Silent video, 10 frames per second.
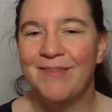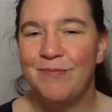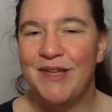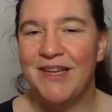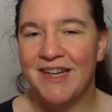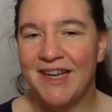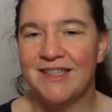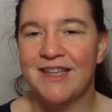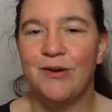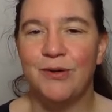p and
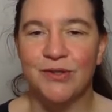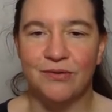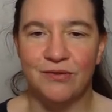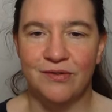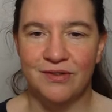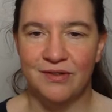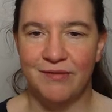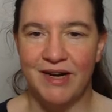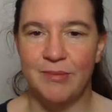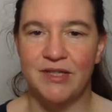s are also
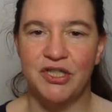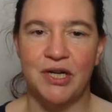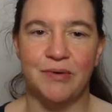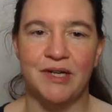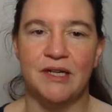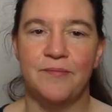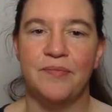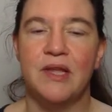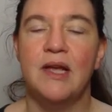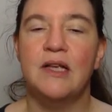randomly generated.
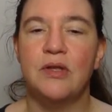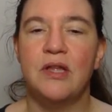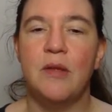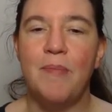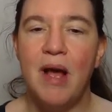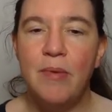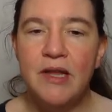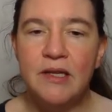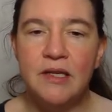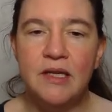So then the
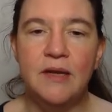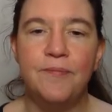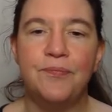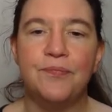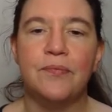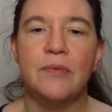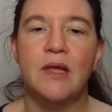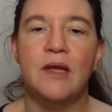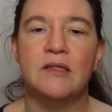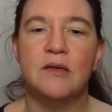public key
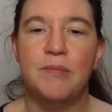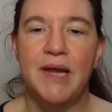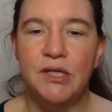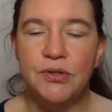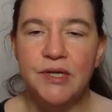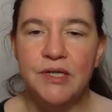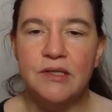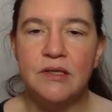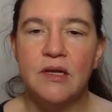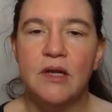is a
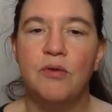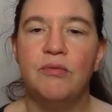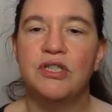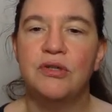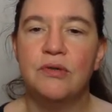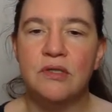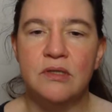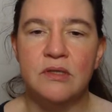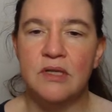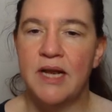matrix which
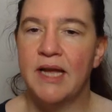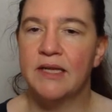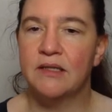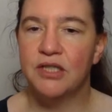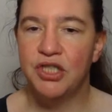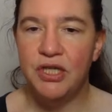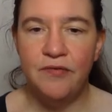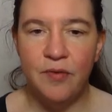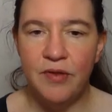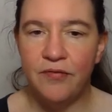looks like G
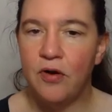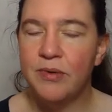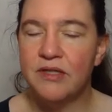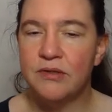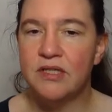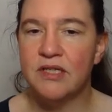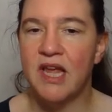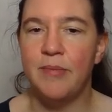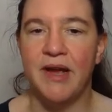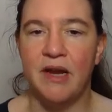from the format, so it's a
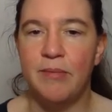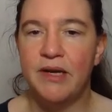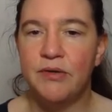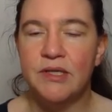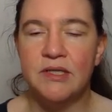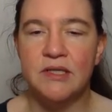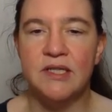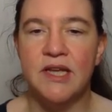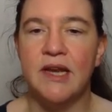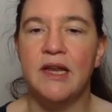k×n matrix. It's
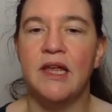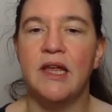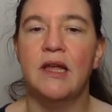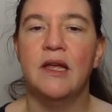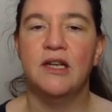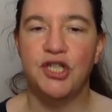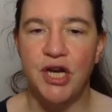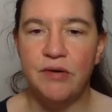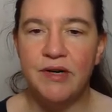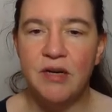again a
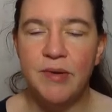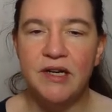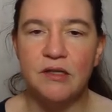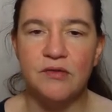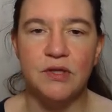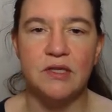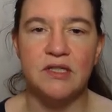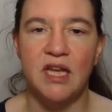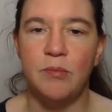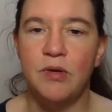generator matrix for the
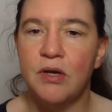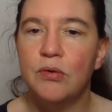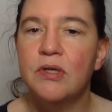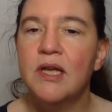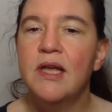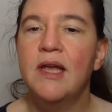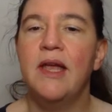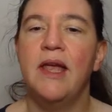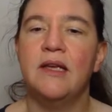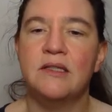same code,
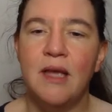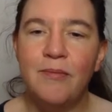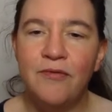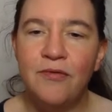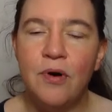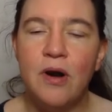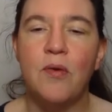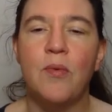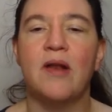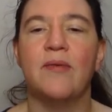except for,
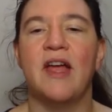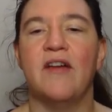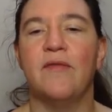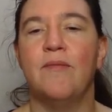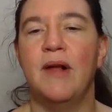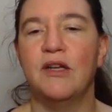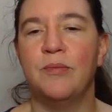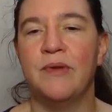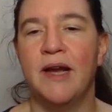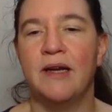well, we have
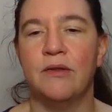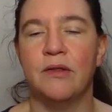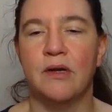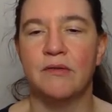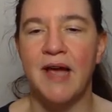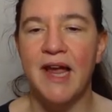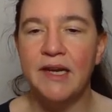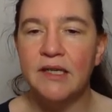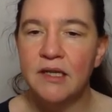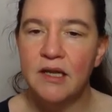multiplied on the
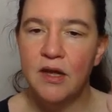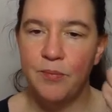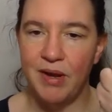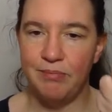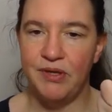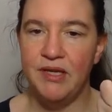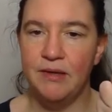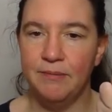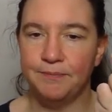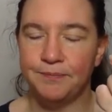right by
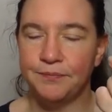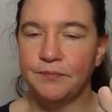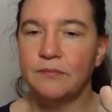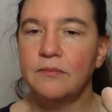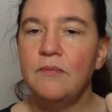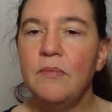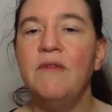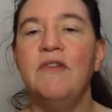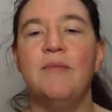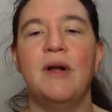p,
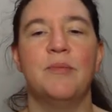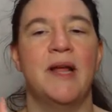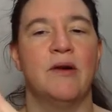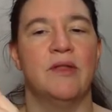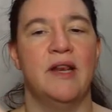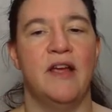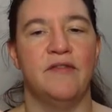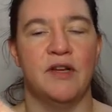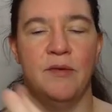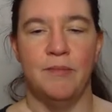and we have multiplied on the
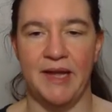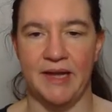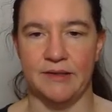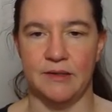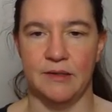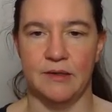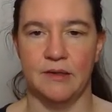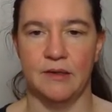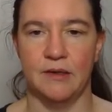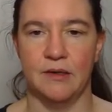left by s.
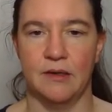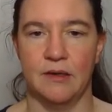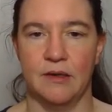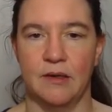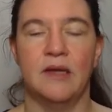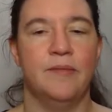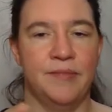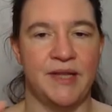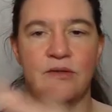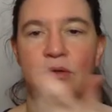
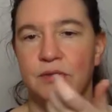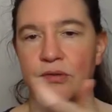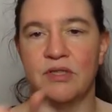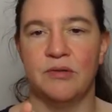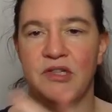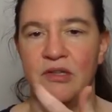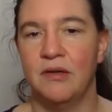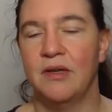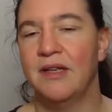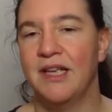That's also
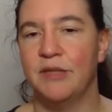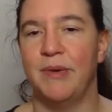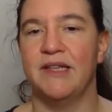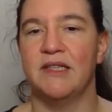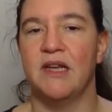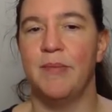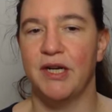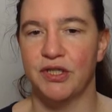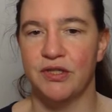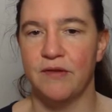explains the
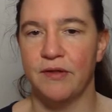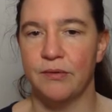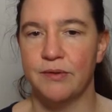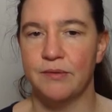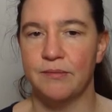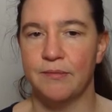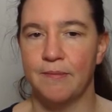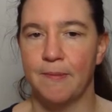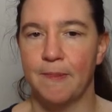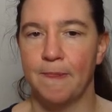dimensions of those.
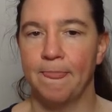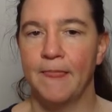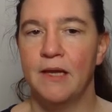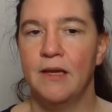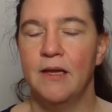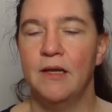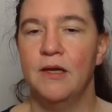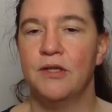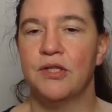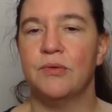
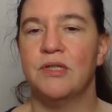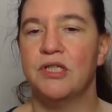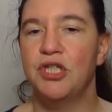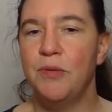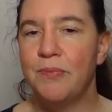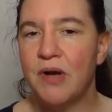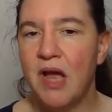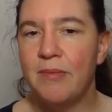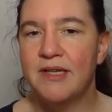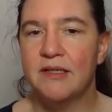So this G
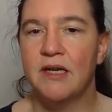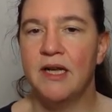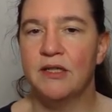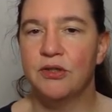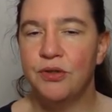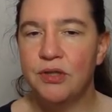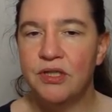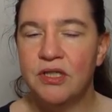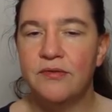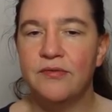prime is an
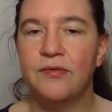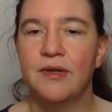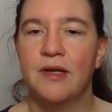alternative